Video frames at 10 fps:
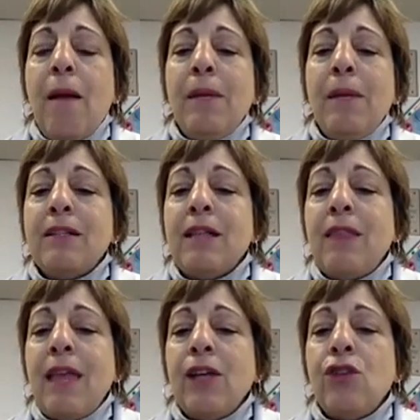because then
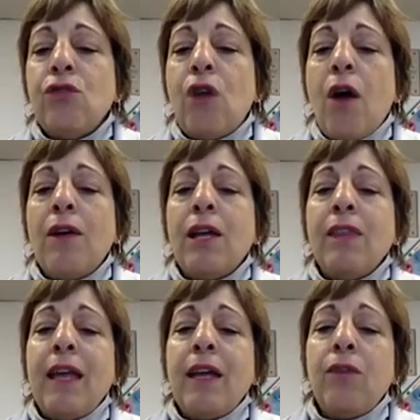they can draw in it,
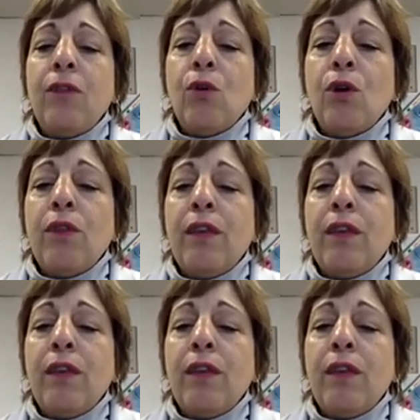they can record